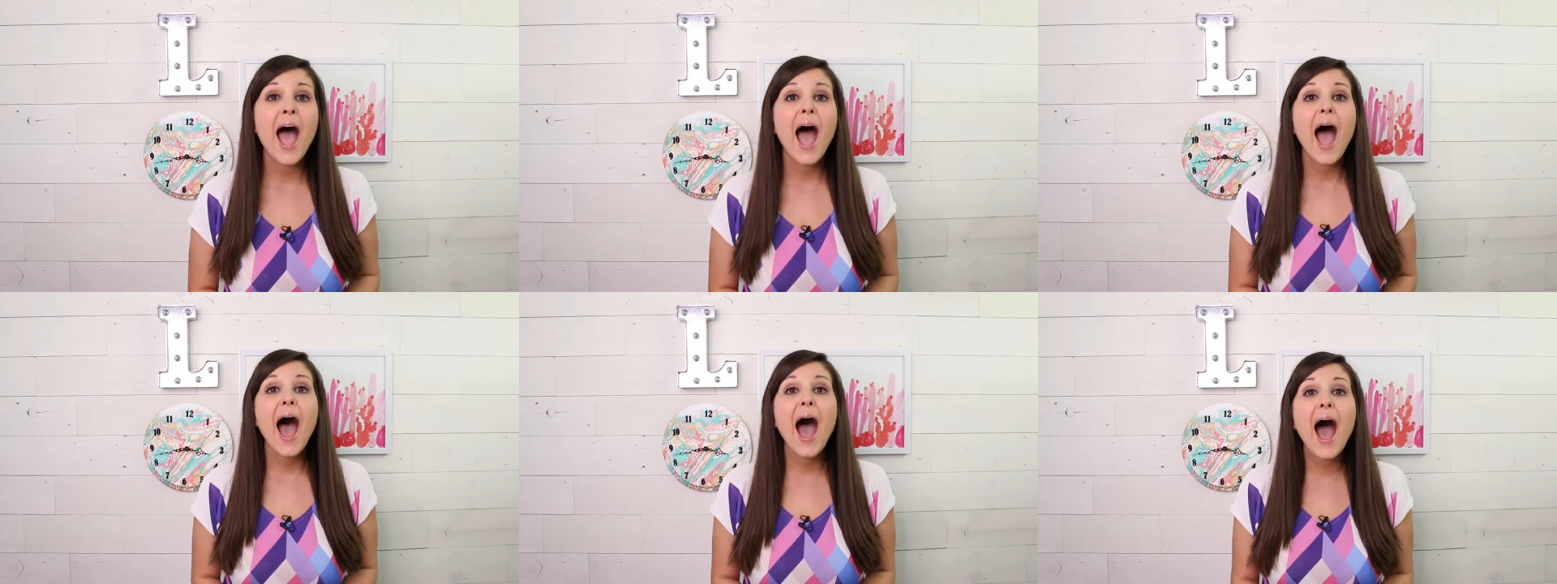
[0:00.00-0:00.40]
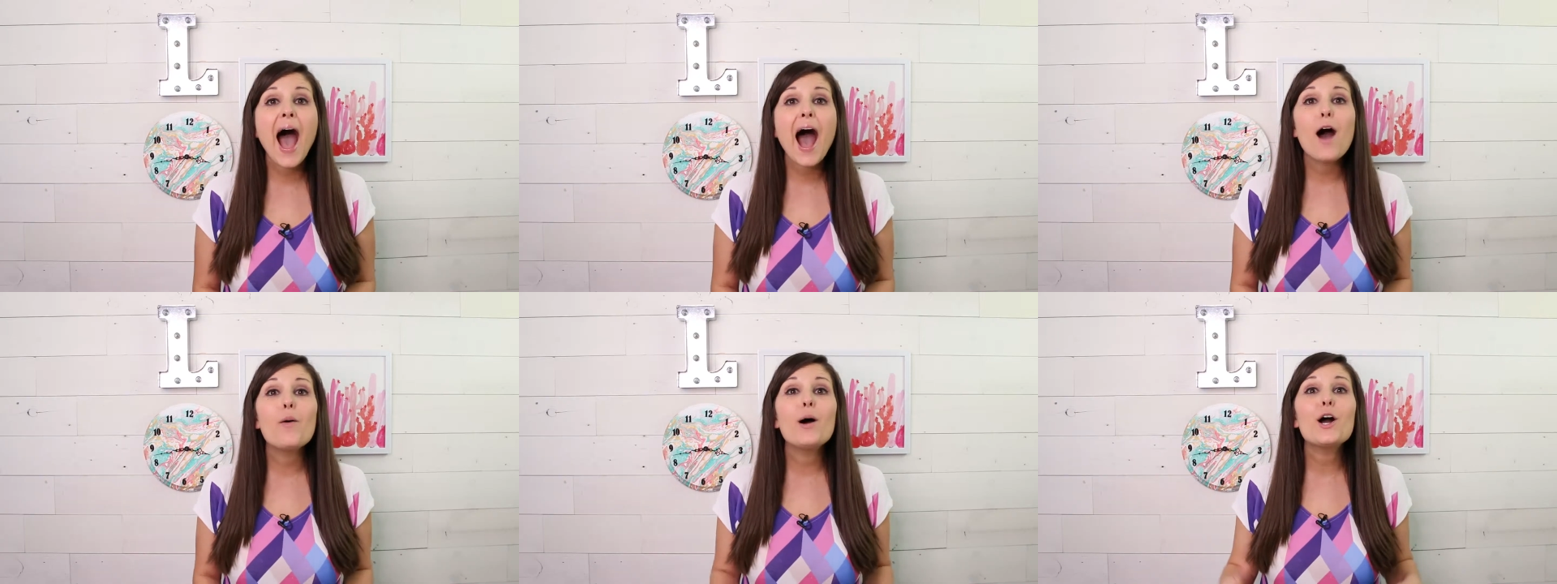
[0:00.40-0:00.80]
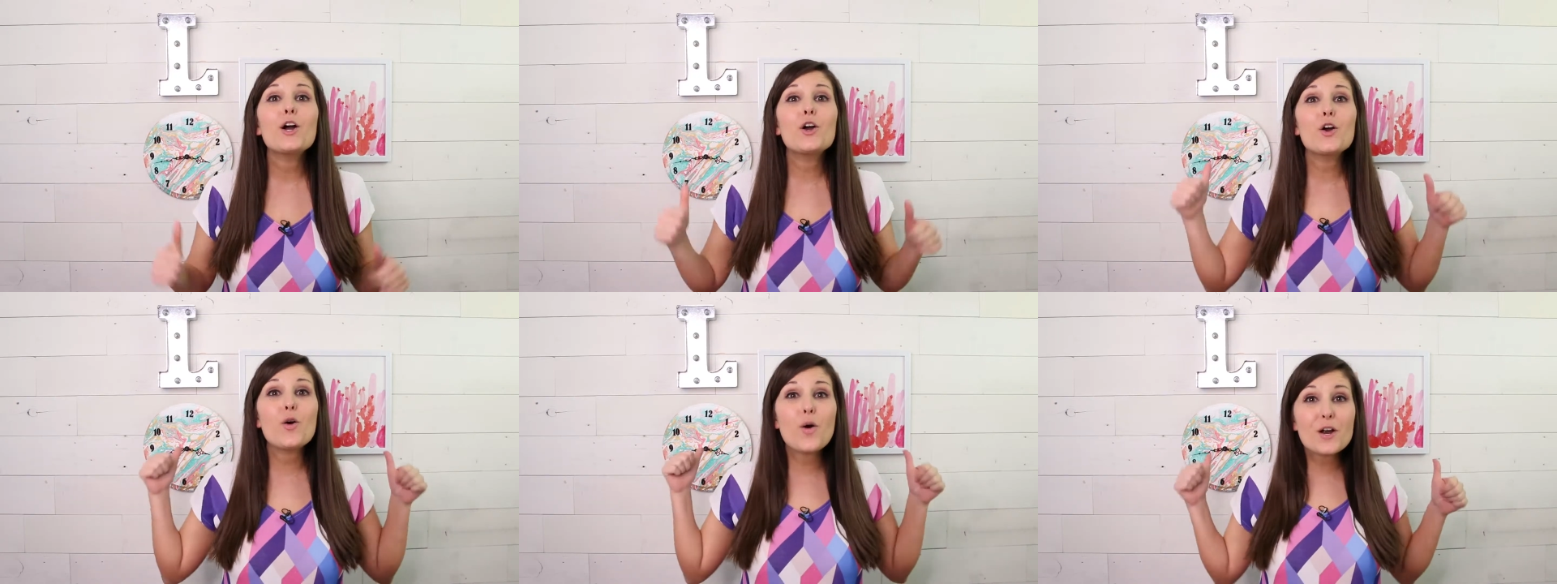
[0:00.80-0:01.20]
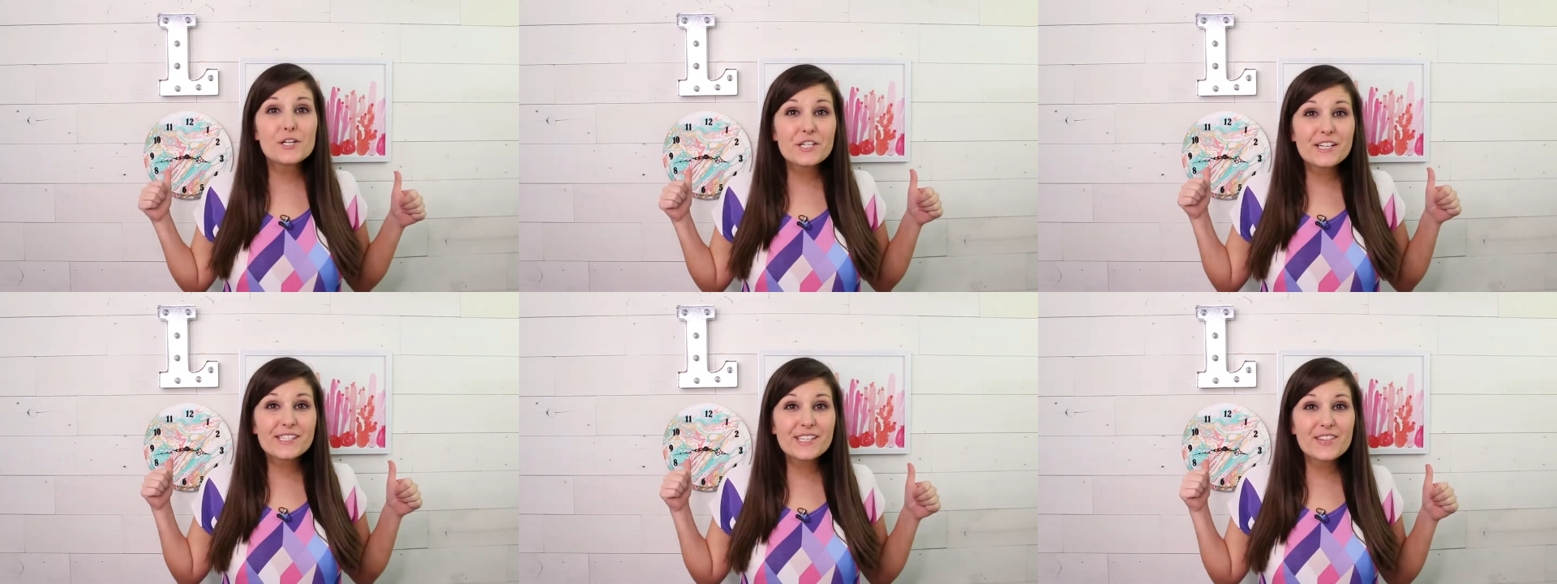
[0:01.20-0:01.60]
How
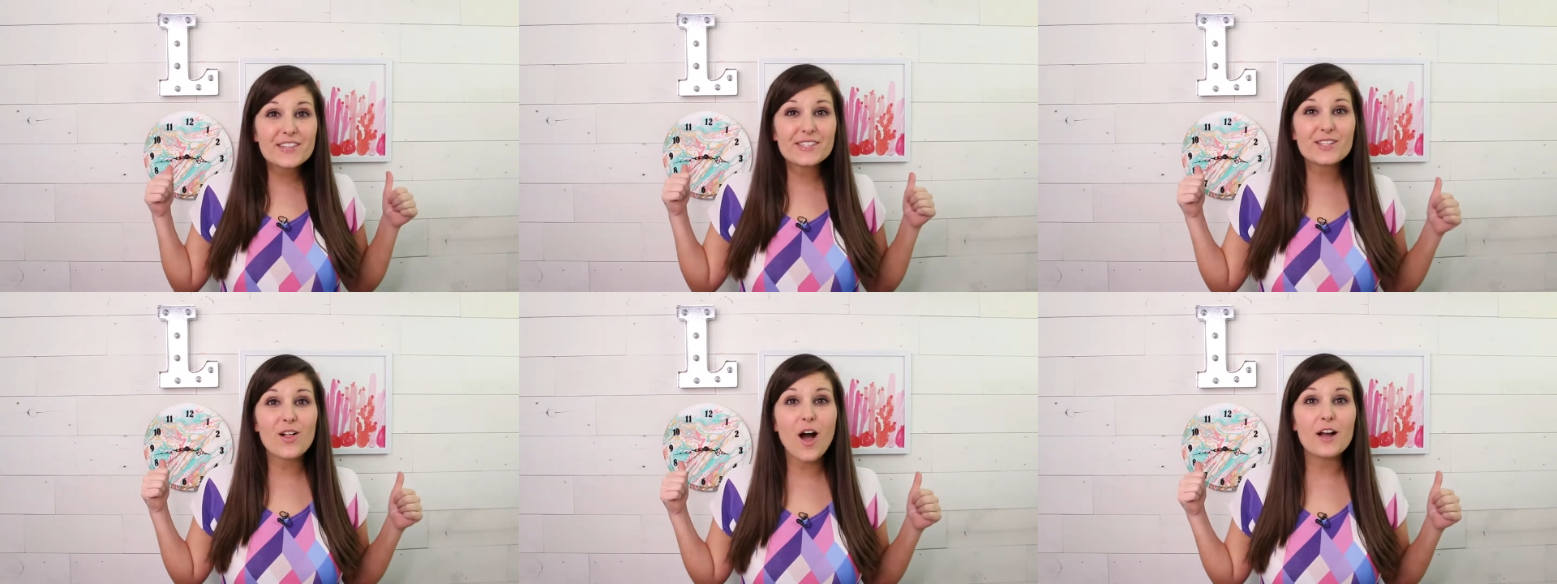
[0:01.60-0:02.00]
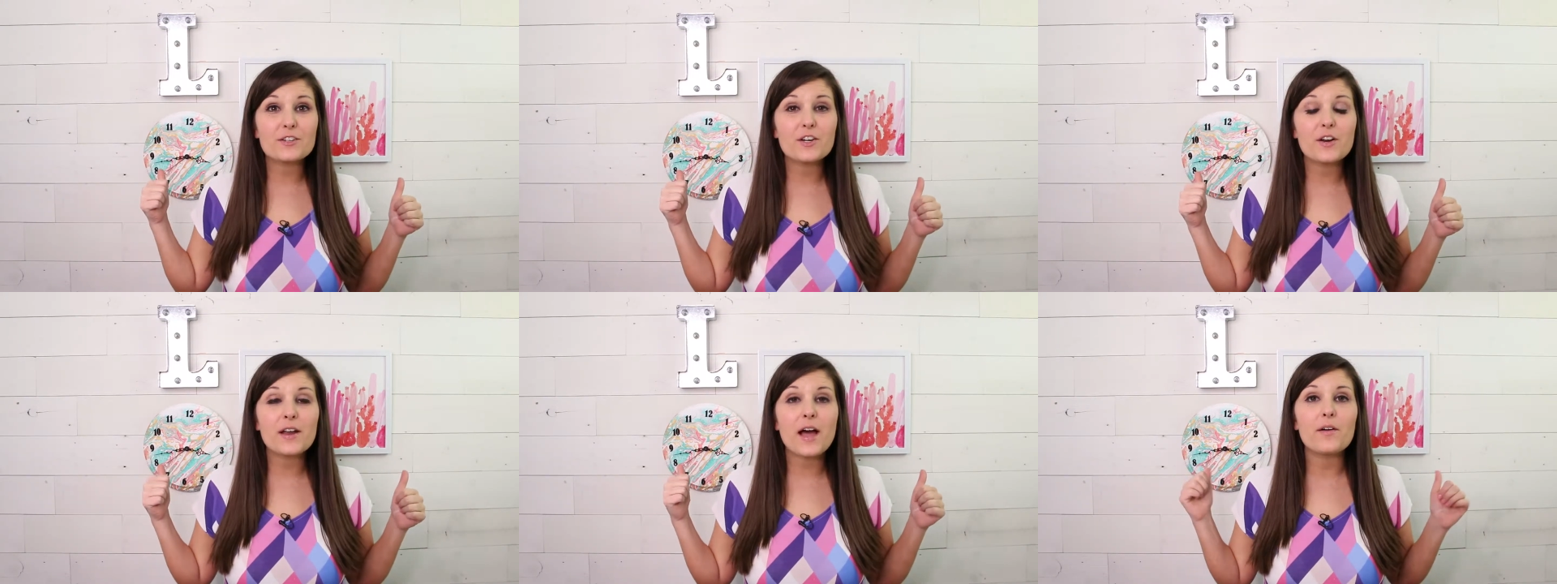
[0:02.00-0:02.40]
gorgeous did this clock turn out?